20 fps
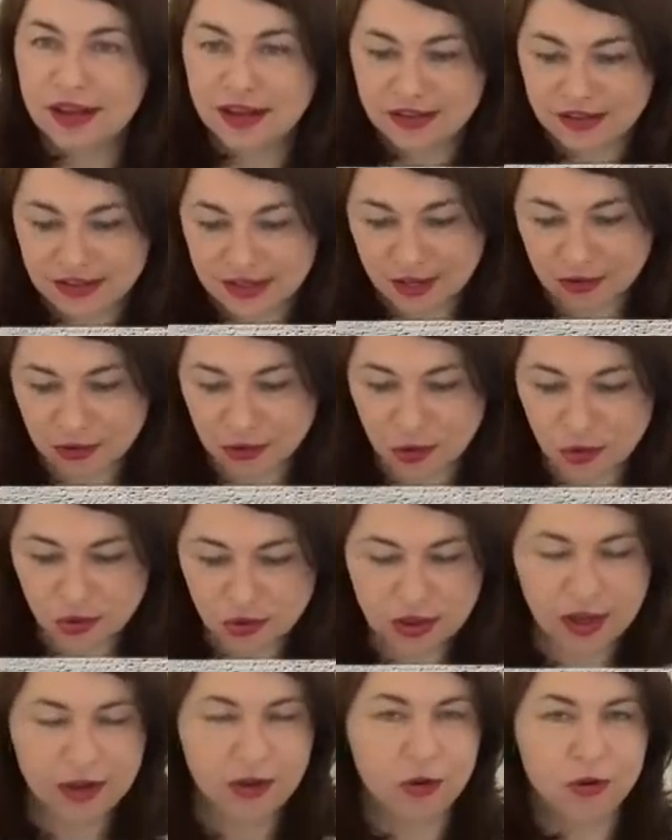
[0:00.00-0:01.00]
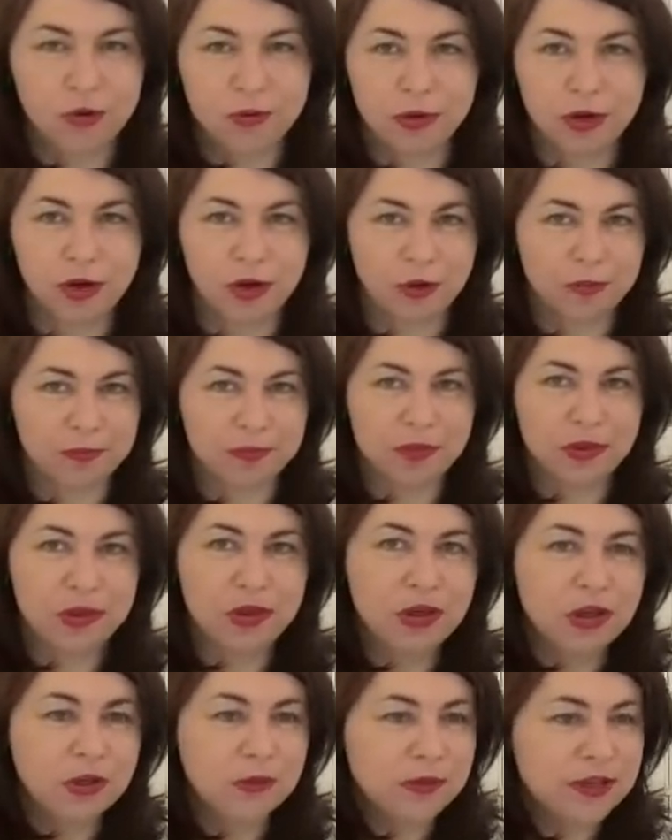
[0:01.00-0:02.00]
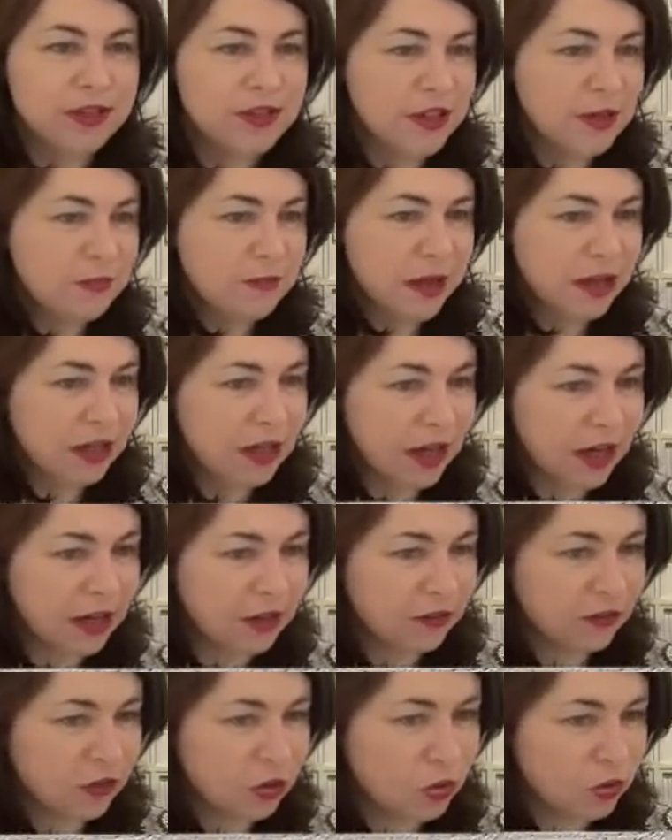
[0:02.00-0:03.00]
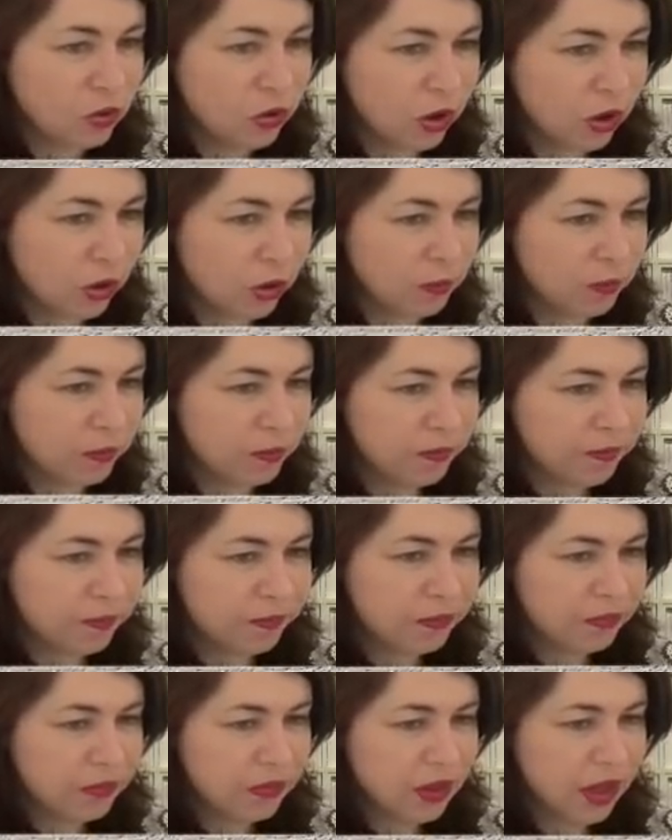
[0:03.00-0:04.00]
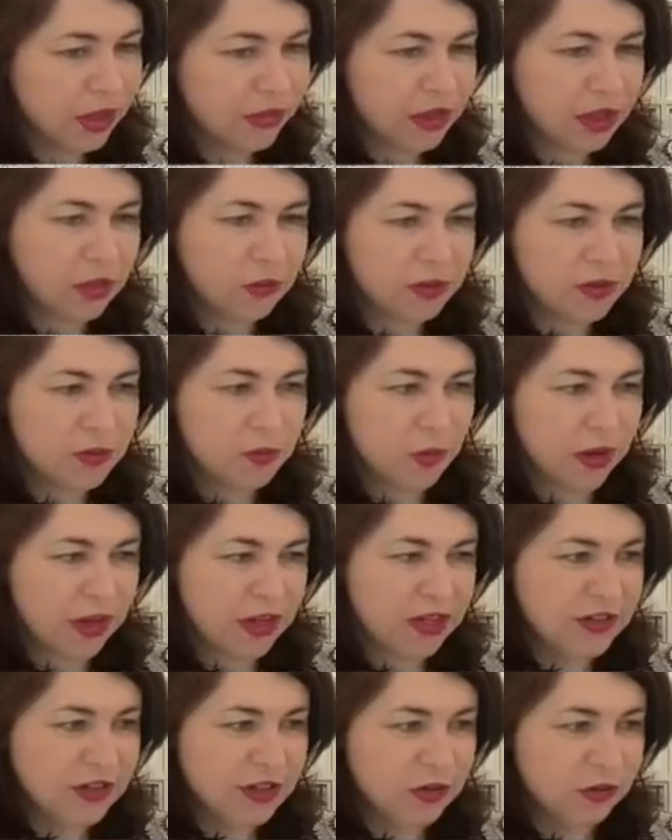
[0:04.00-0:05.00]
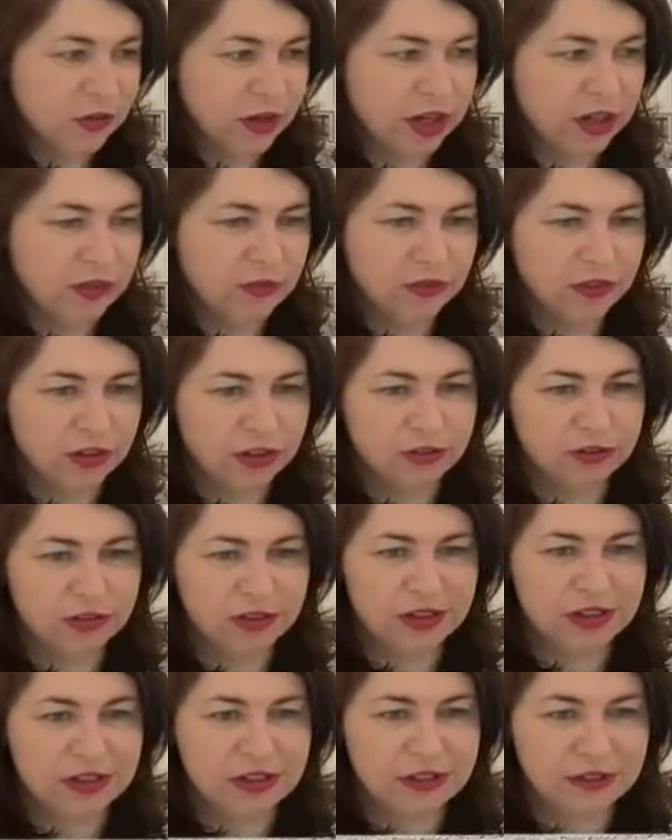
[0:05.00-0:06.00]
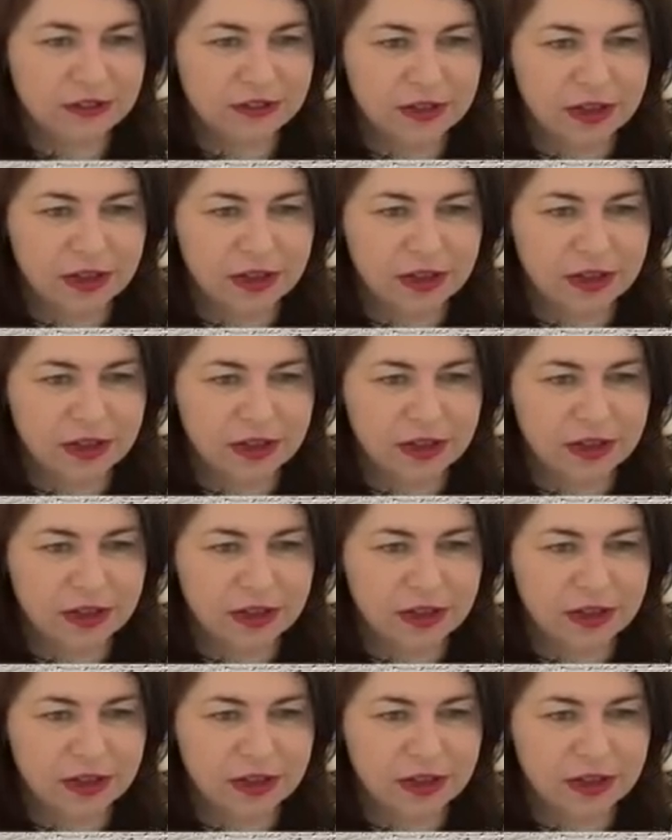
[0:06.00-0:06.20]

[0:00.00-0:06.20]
It's now corn cob. Who did we see make it out of corn cob? I don't know. I think it was Wendy Cranford wow. did it.